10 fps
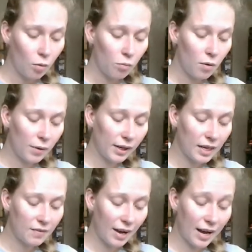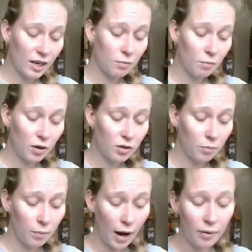"What would I get if I added
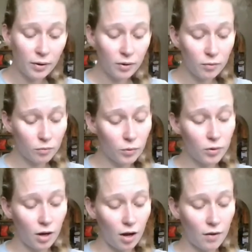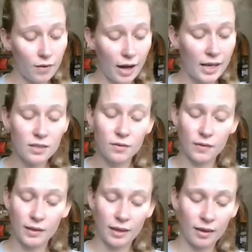powdered root of
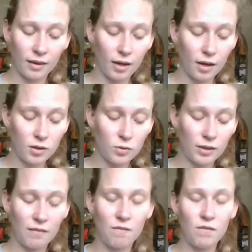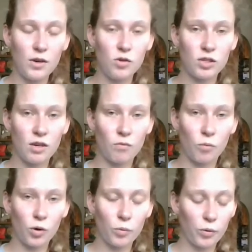asphodel to an infusion of
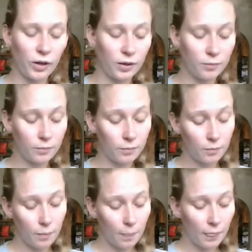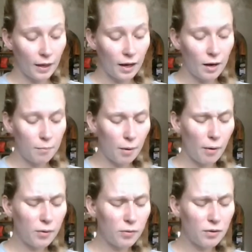wormwood?"
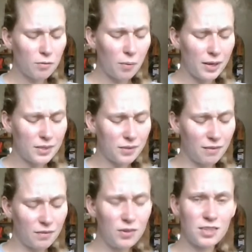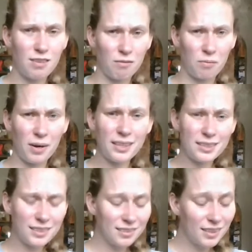"Powdered root of what to an infusion of what?"